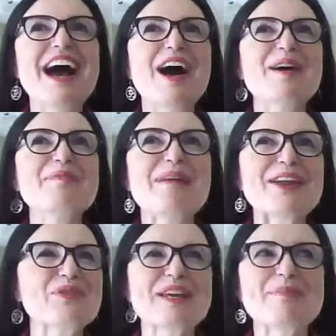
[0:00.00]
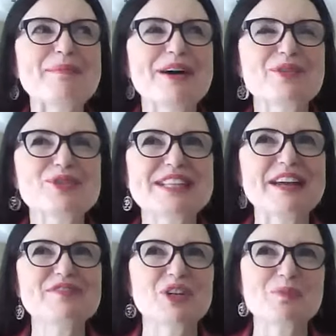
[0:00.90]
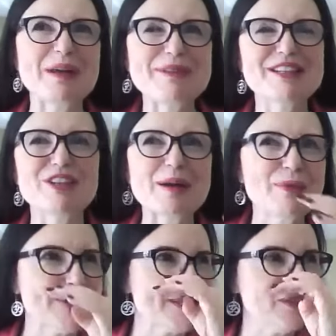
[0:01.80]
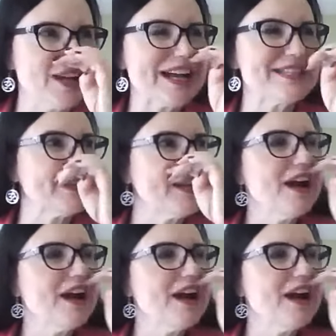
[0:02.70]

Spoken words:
I don't think my mother saved it, or maybe the library still has it,